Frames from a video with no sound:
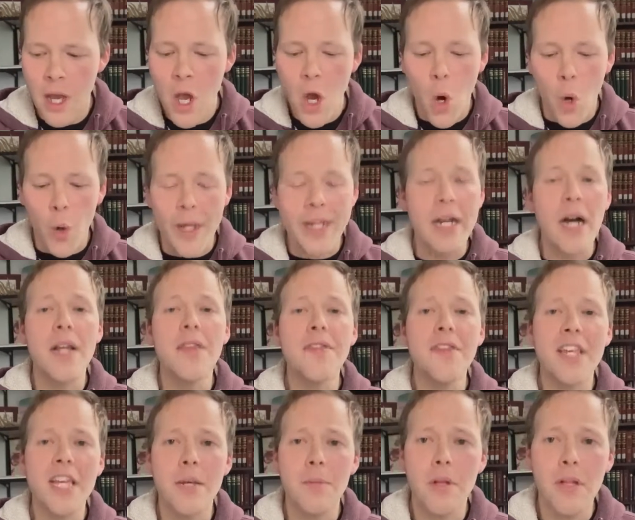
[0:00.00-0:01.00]
or an
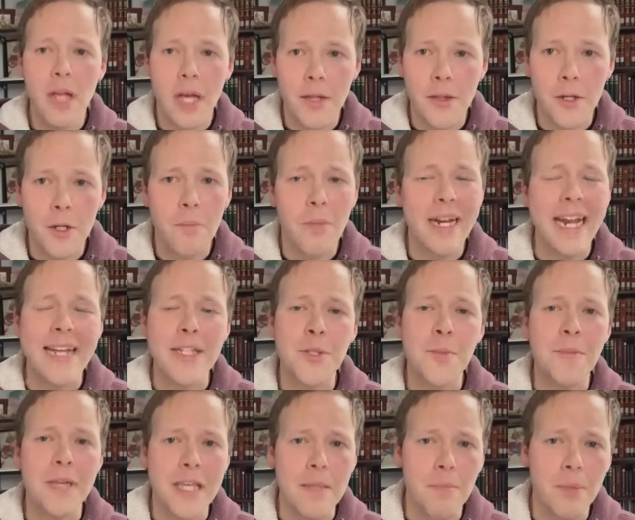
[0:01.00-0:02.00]
unthinkable other, but as
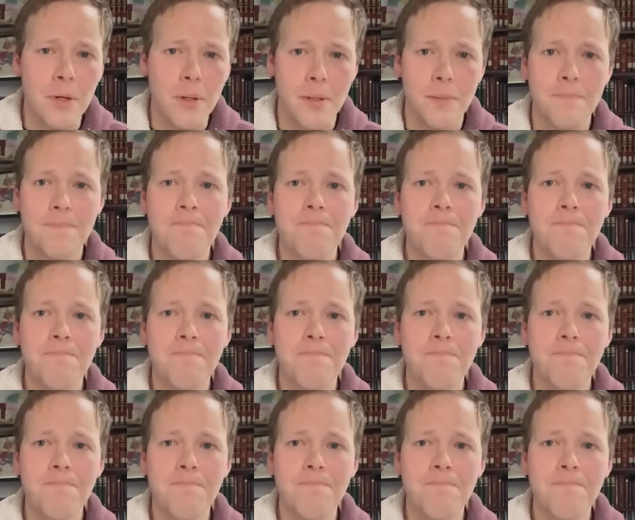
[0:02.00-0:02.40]
people,